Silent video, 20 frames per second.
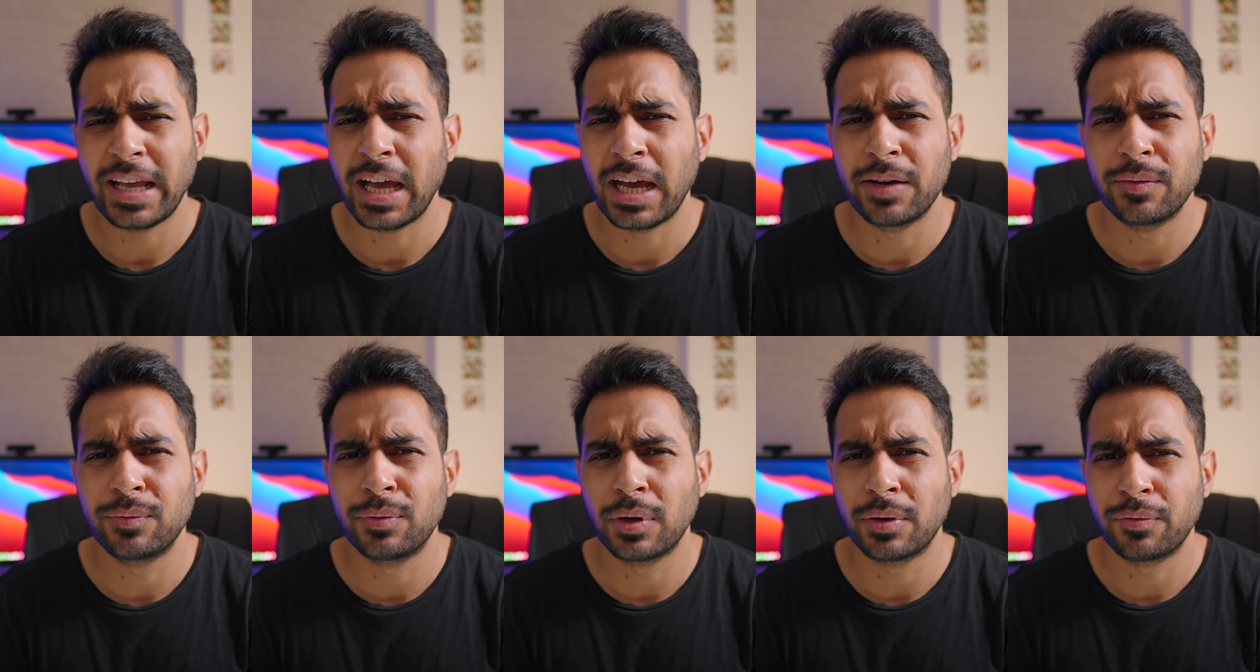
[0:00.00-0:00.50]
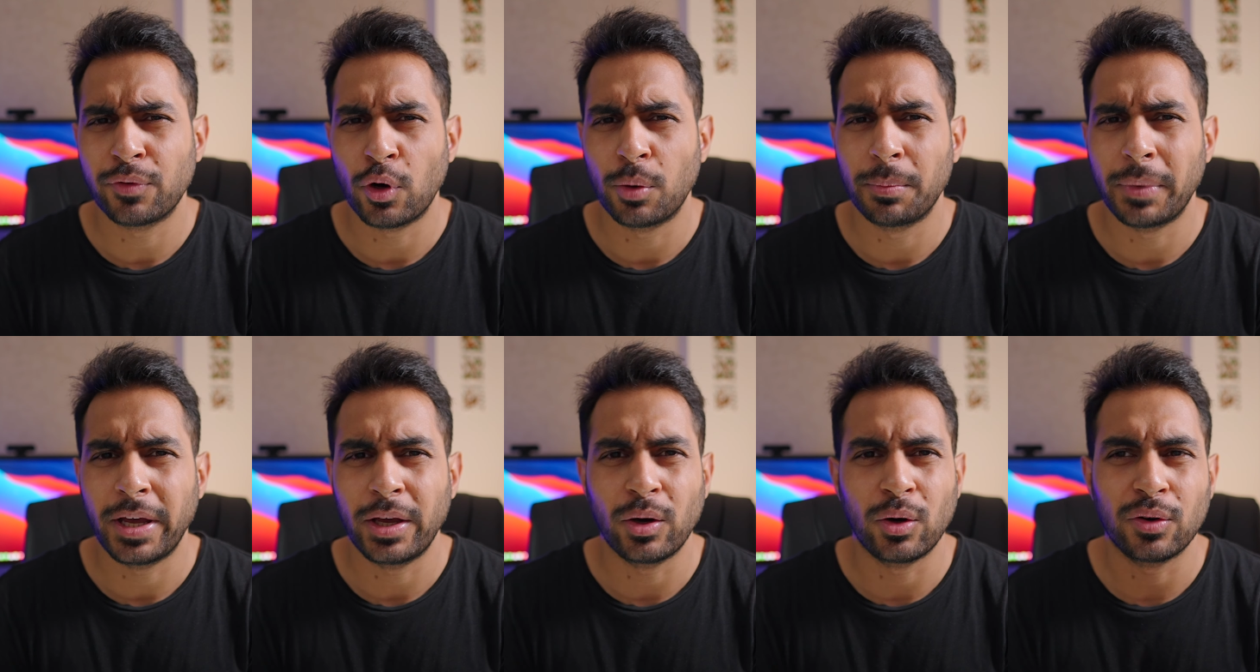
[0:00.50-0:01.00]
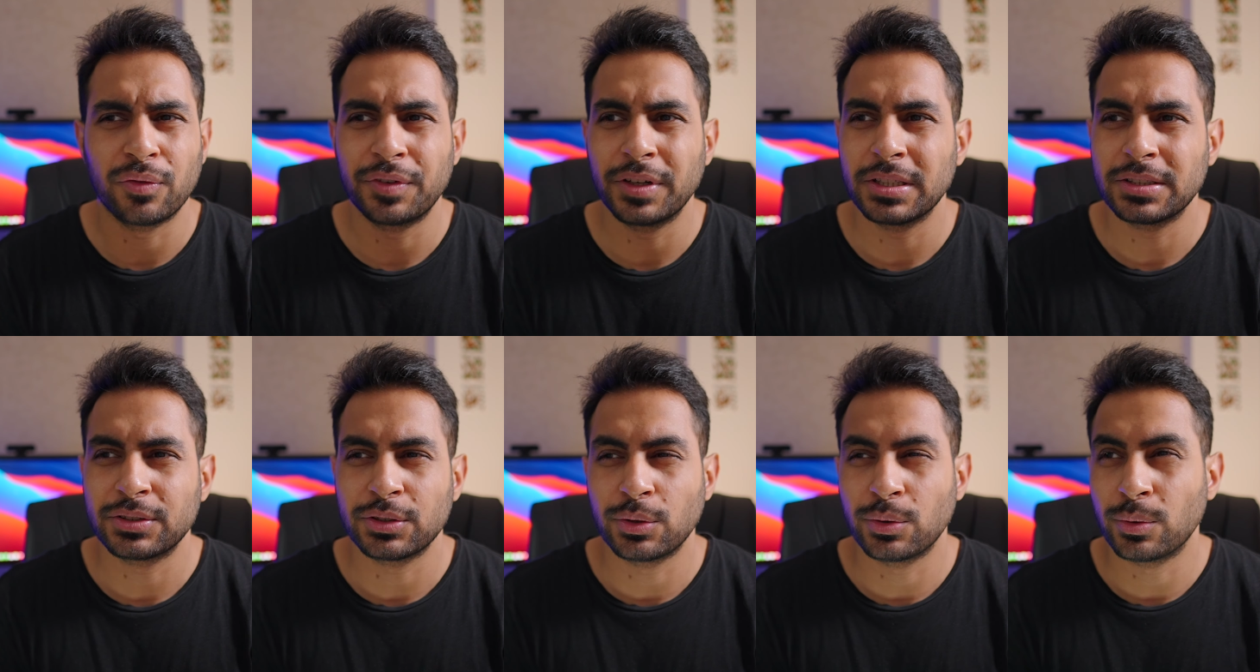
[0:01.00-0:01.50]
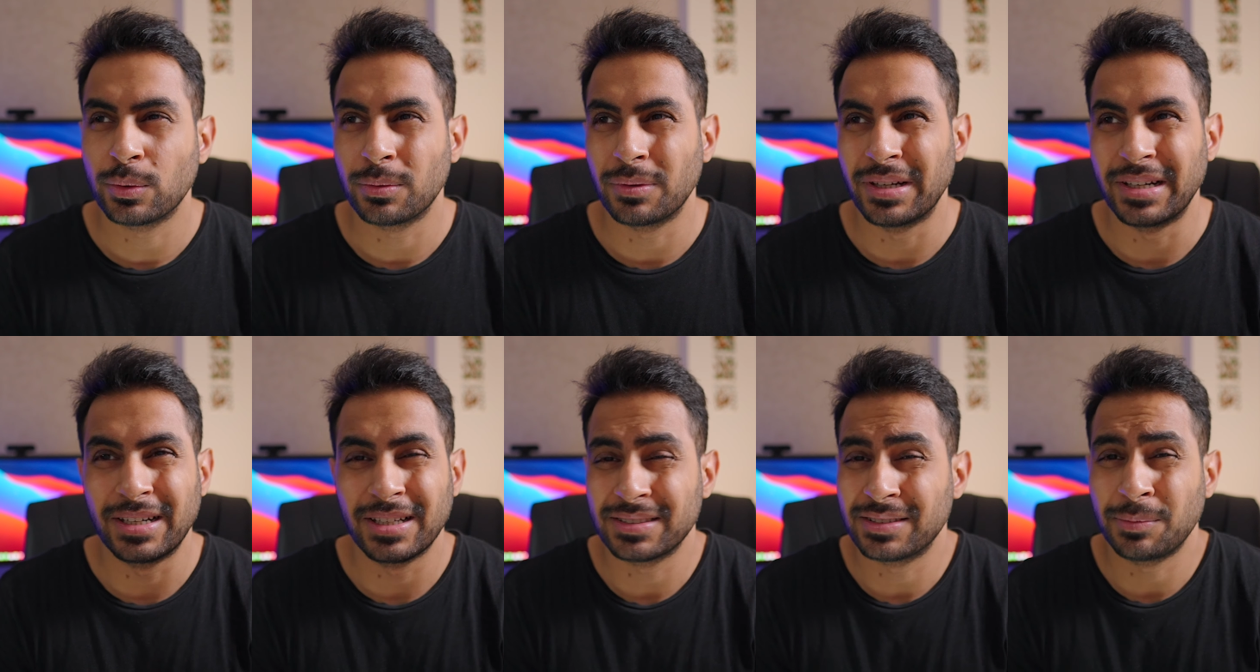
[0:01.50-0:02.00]
have one from my office so
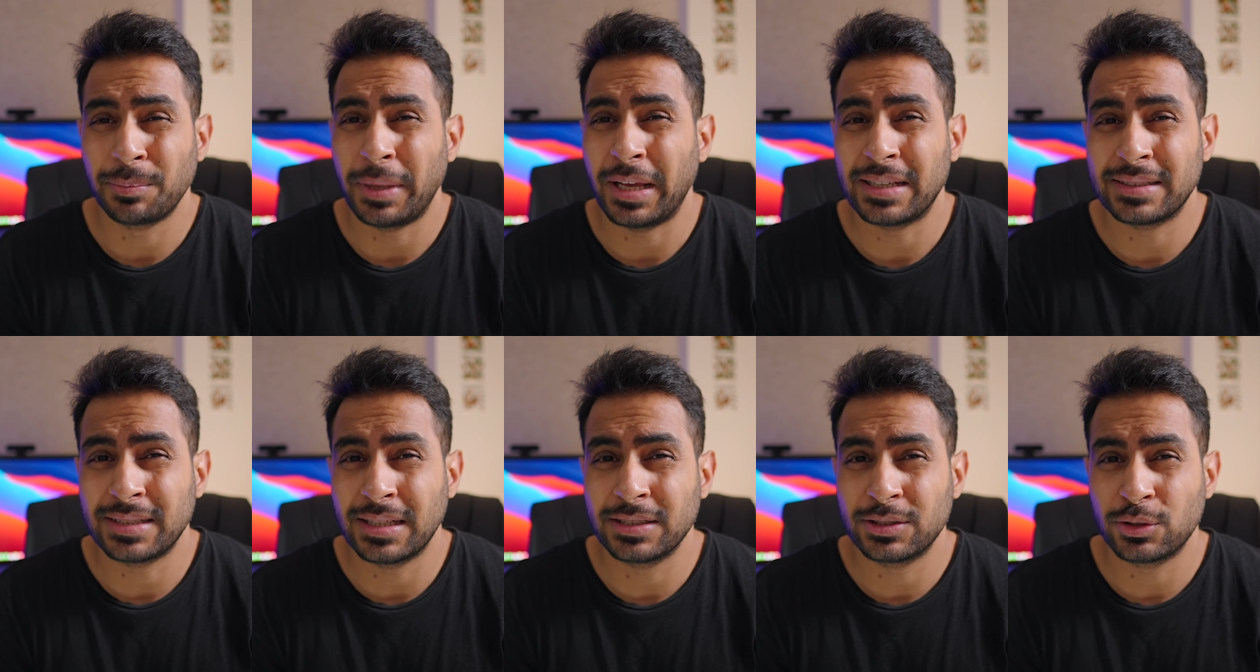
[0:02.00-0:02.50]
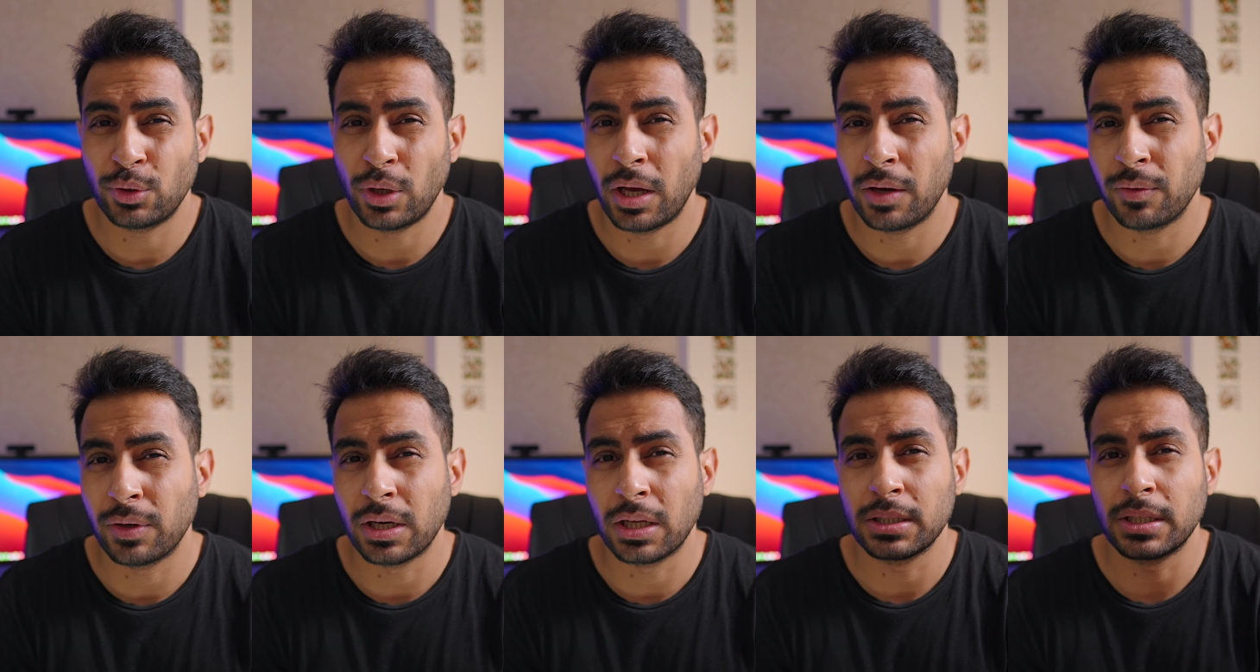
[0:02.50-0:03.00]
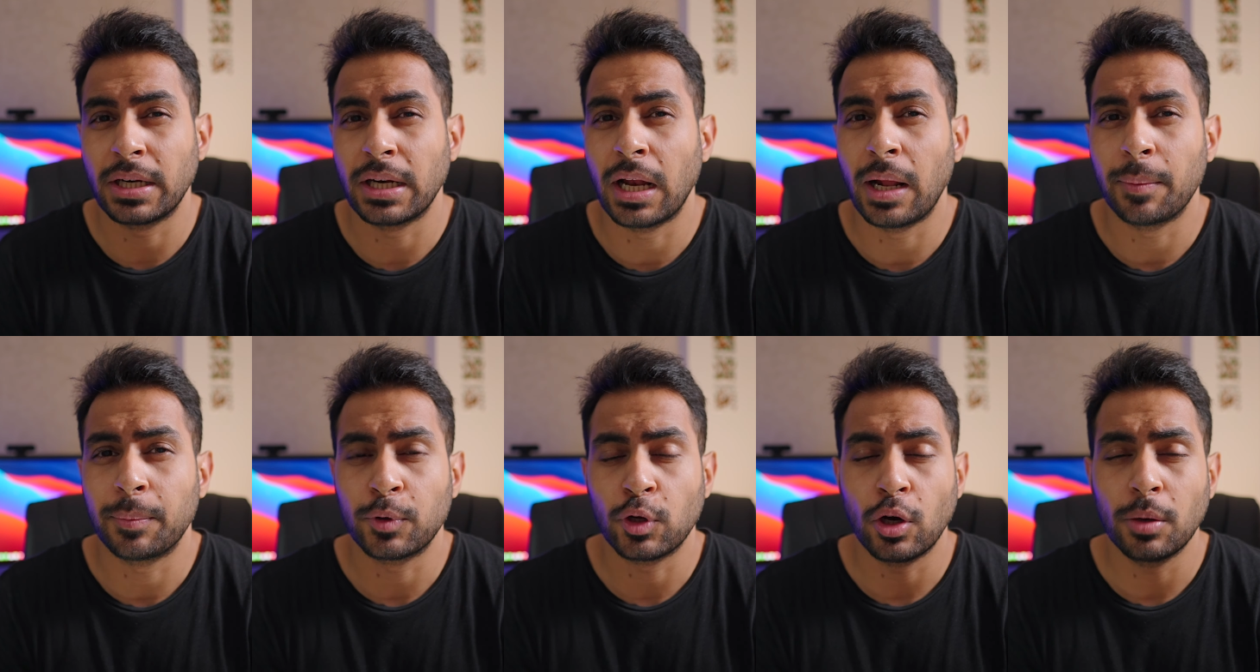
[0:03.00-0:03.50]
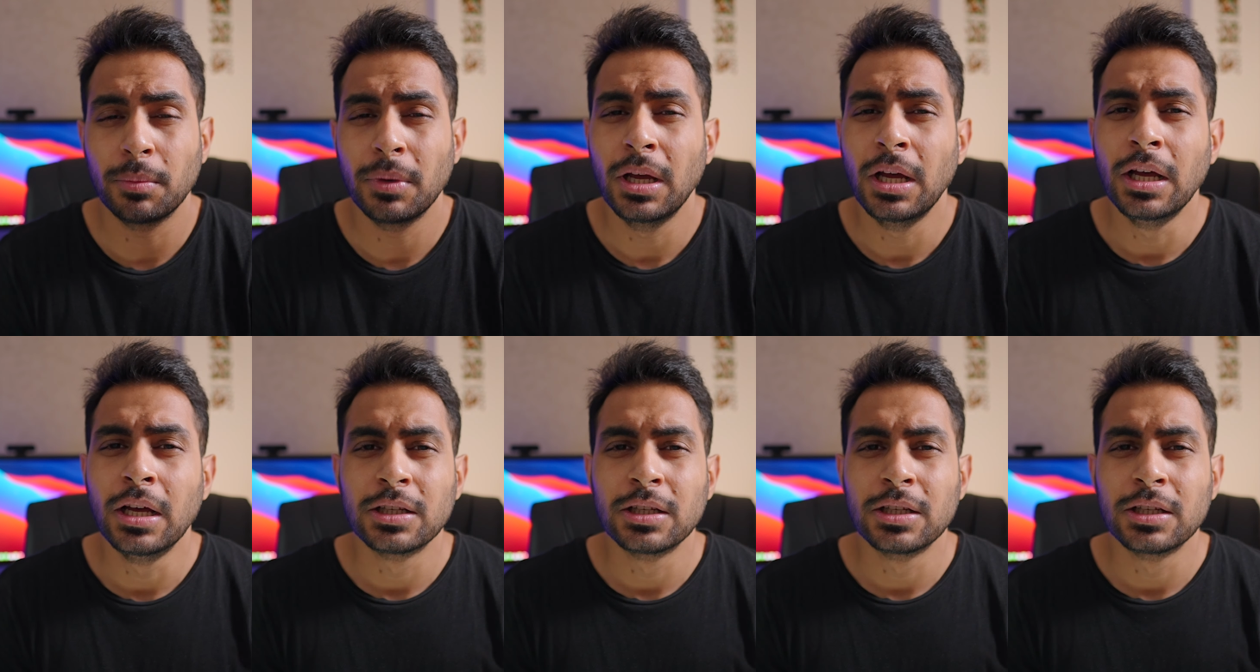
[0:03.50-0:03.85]
it doesn't make sense to have another laptop.